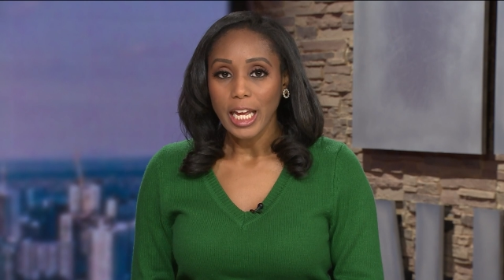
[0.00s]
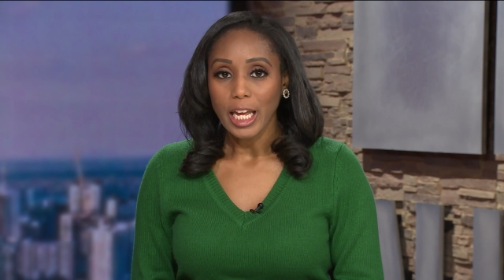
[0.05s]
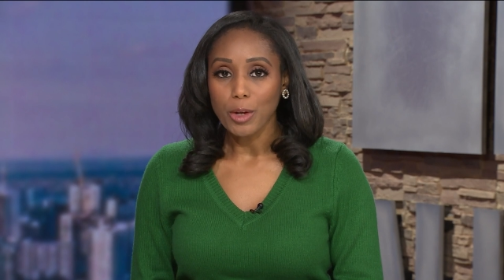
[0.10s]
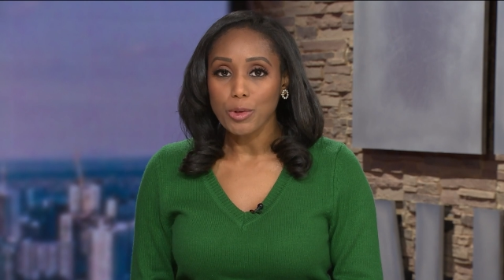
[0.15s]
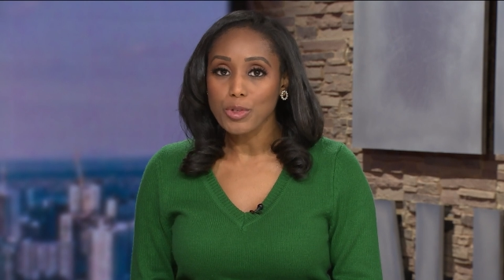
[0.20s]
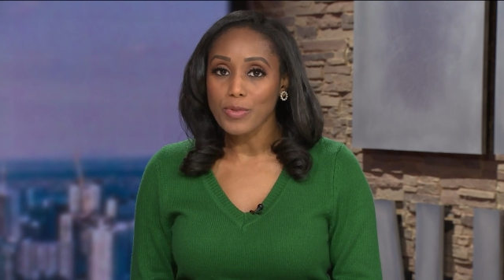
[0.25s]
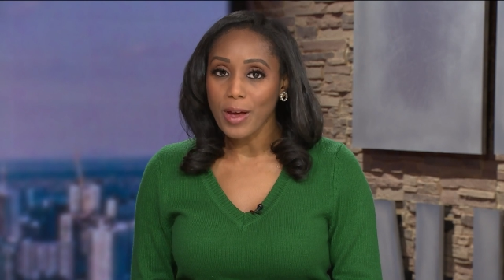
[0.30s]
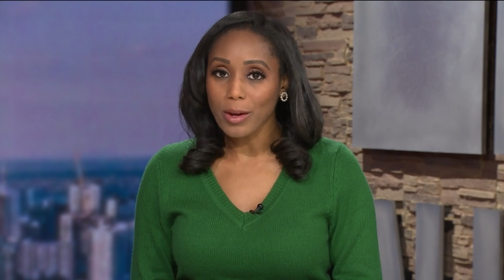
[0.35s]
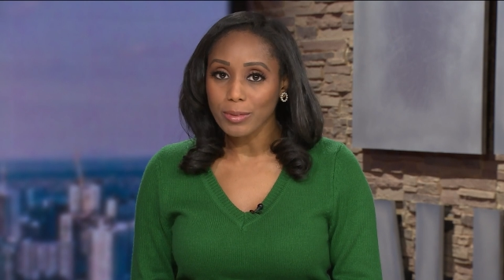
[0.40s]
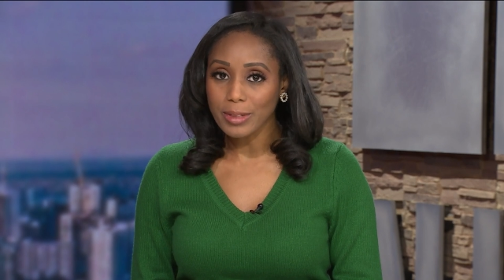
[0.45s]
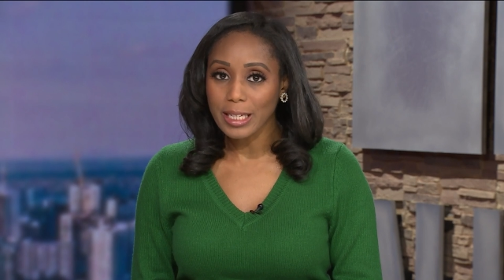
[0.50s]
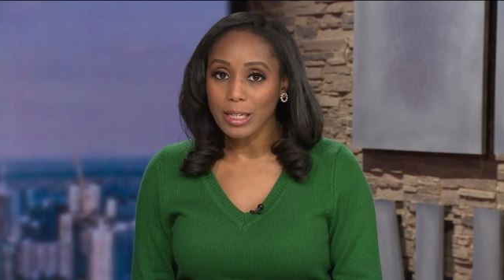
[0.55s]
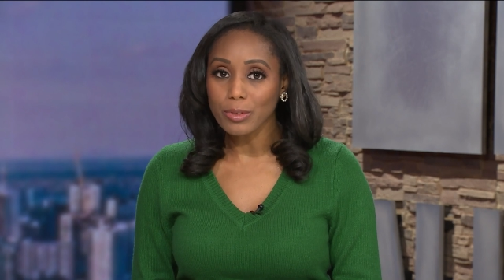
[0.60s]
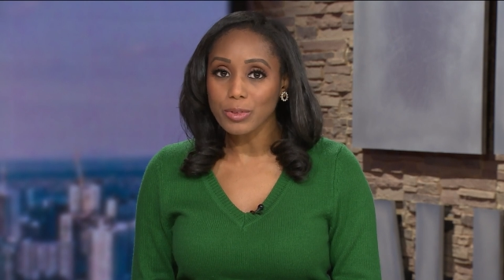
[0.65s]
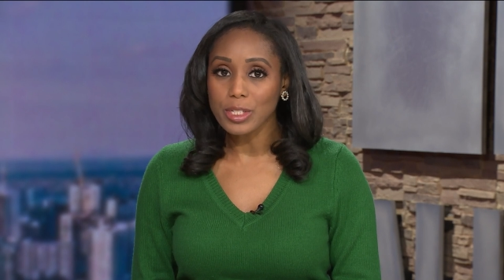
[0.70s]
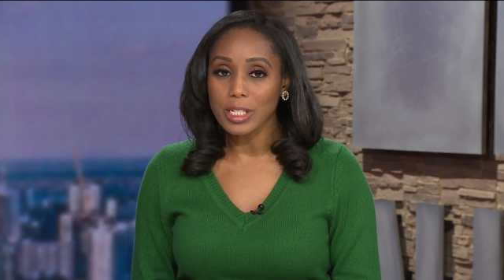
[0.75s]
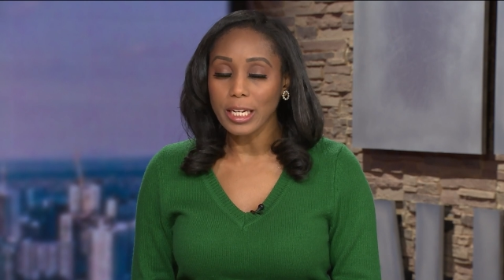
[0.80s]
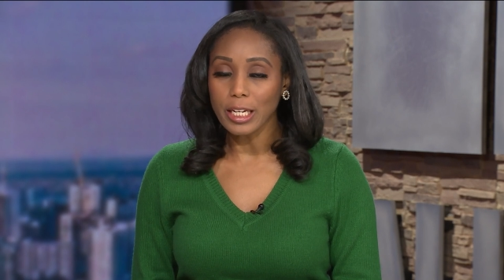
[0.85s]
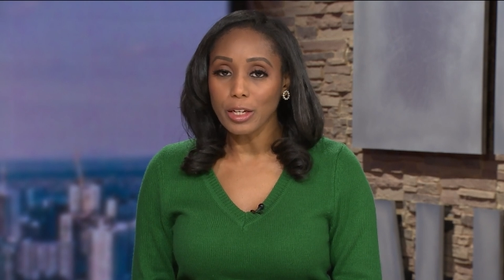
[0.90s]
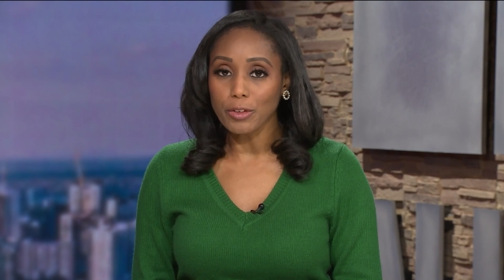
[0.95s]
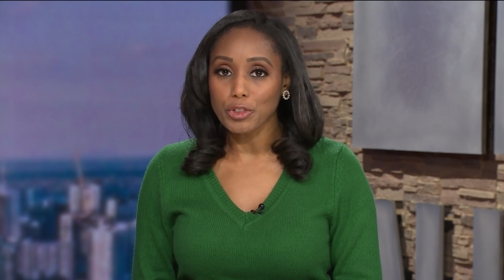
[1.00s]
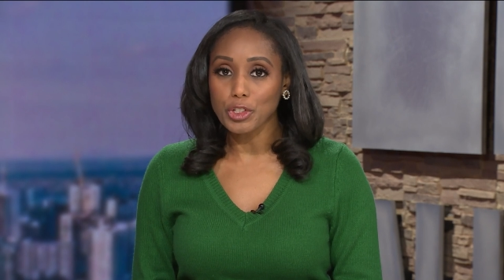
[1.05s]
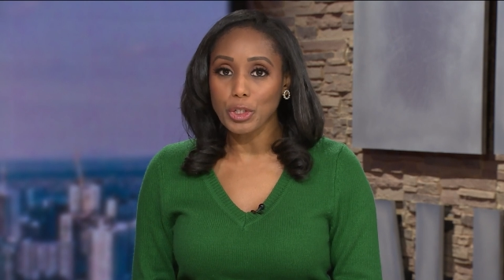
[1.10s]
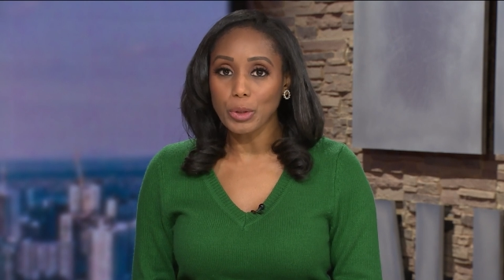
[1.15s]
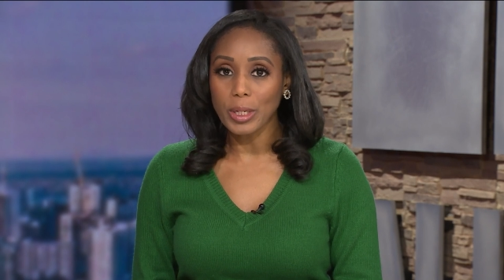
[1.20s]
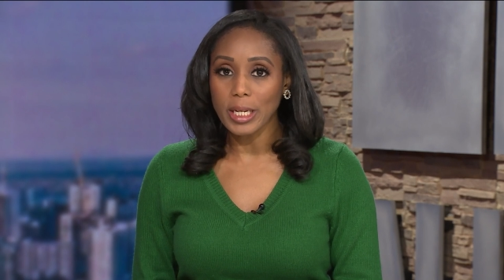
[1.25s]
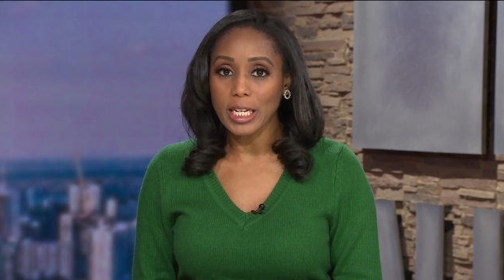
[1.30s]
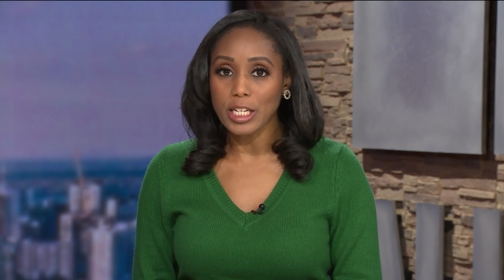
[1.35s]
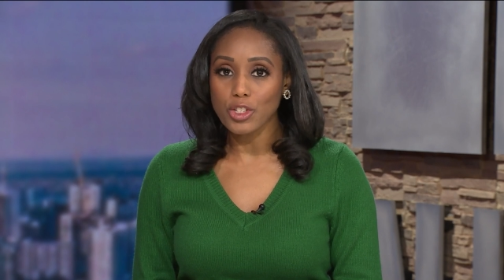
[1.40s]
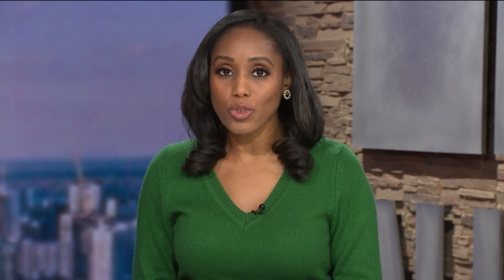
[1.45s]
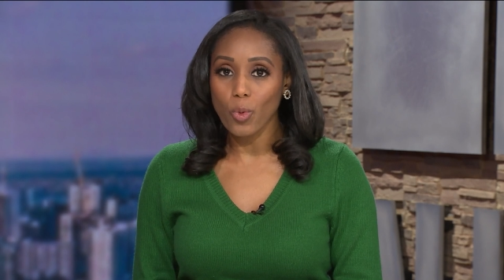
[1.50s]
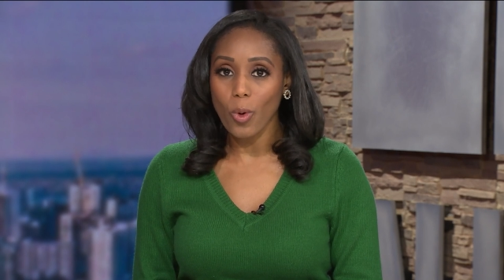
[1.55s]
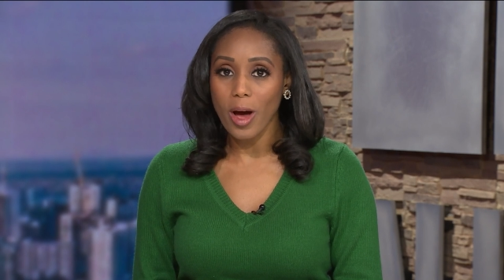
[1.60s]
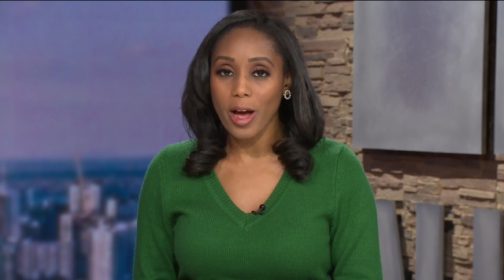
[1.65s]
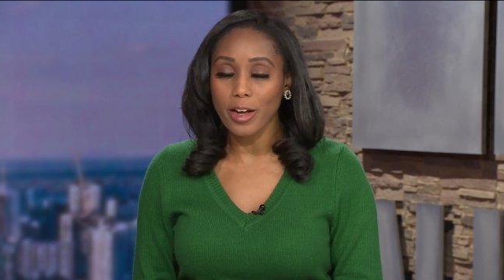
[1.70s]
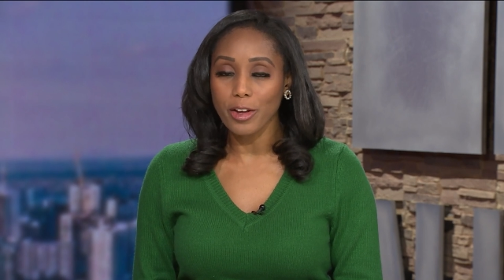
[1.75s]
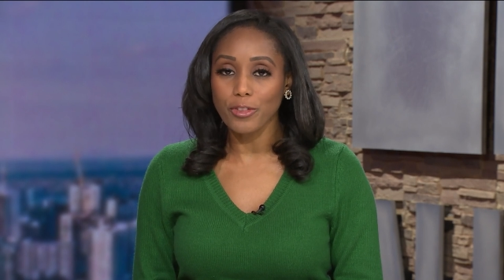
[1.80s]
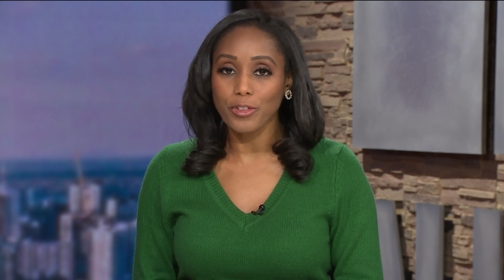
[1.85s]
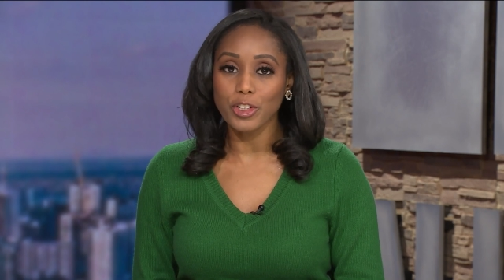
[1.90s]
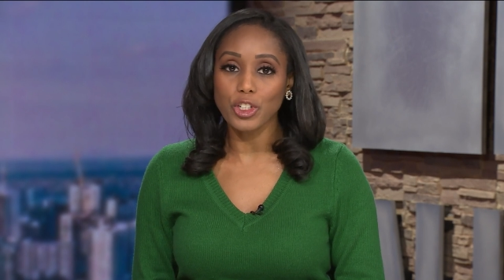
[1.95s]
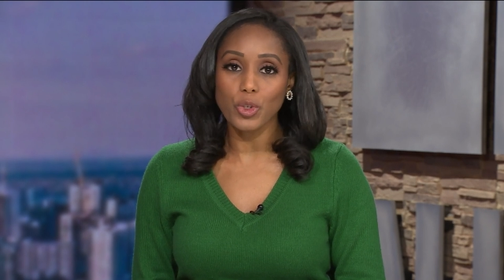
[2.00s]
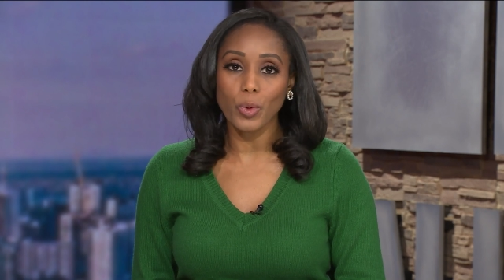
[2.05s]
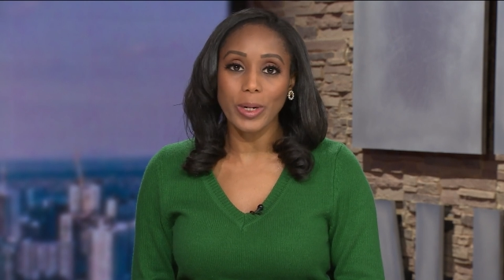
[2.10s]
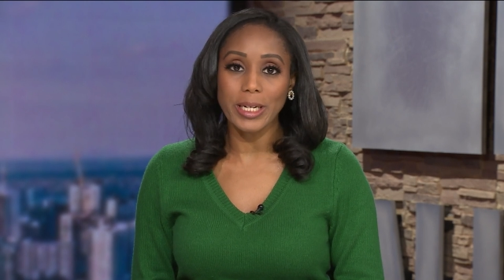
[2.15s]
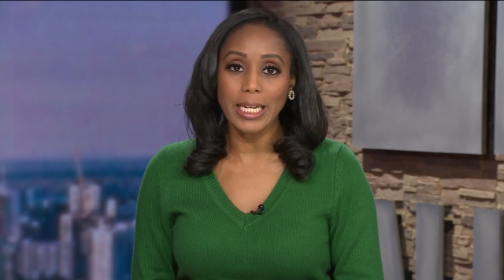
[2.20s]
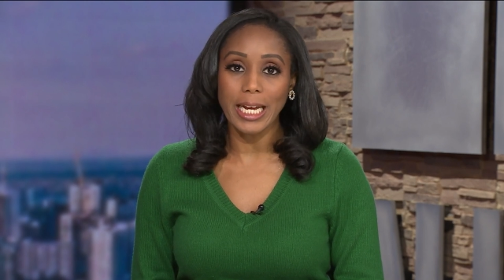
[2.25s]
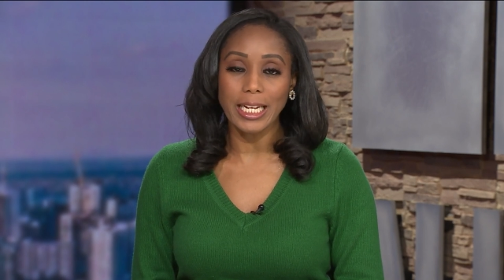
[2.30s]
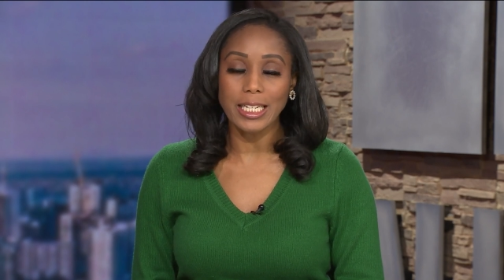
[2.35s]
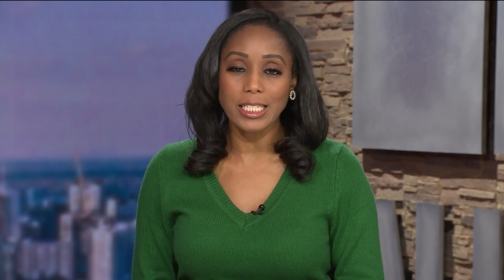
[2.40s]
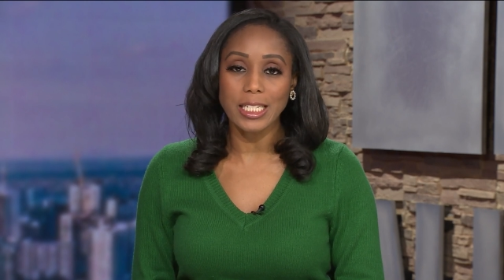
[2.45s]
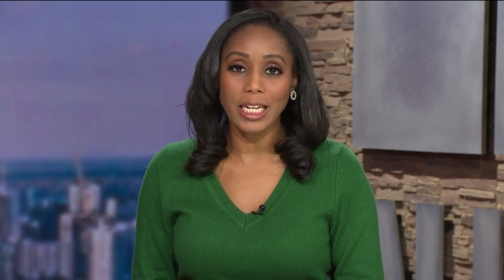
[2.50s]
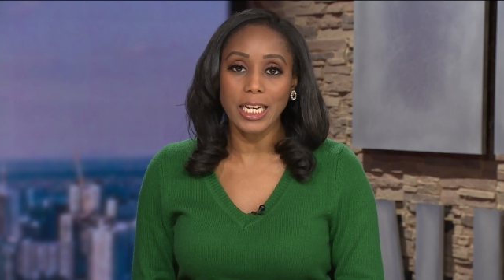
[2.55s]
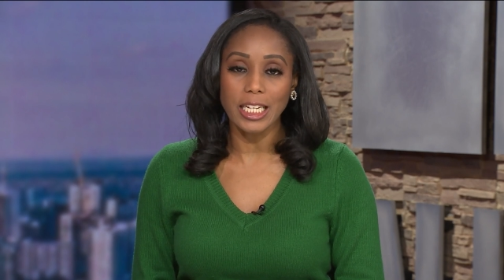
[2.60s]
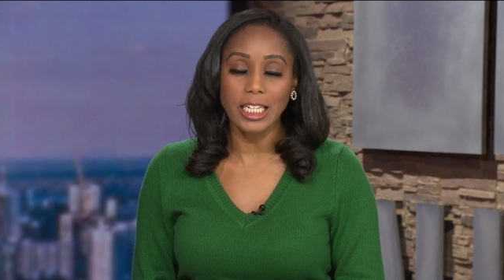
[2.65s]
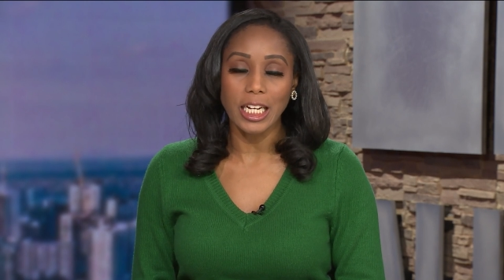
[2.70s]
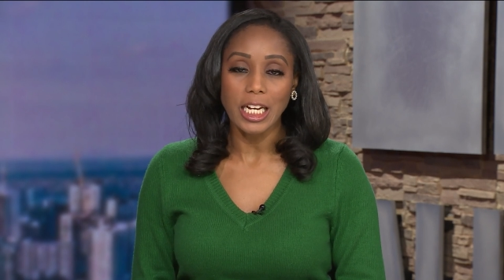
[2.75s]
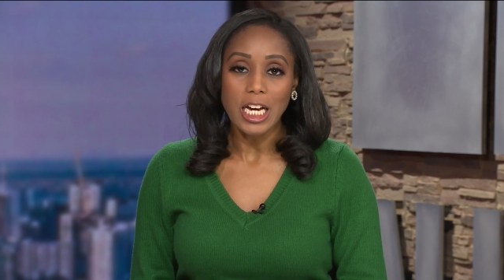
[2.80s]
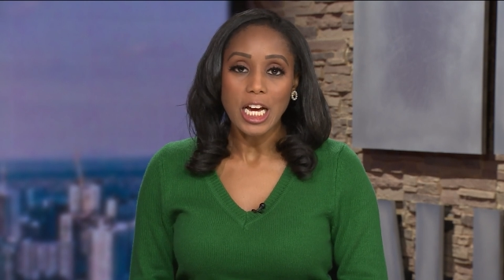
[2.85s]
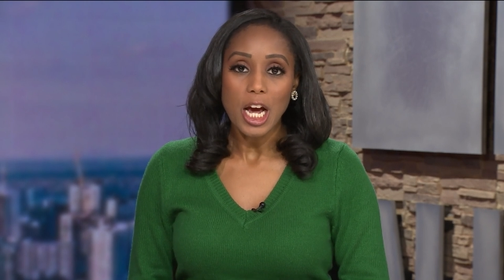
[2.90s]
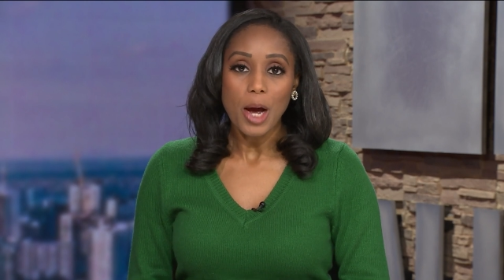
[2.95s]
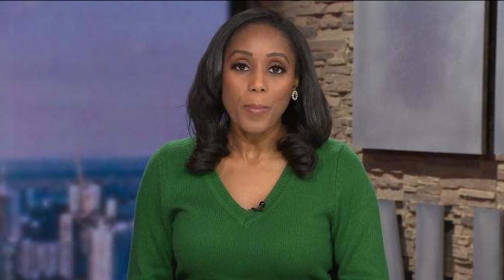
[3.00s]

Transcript: He was found guilty of shooting his wife in 2018,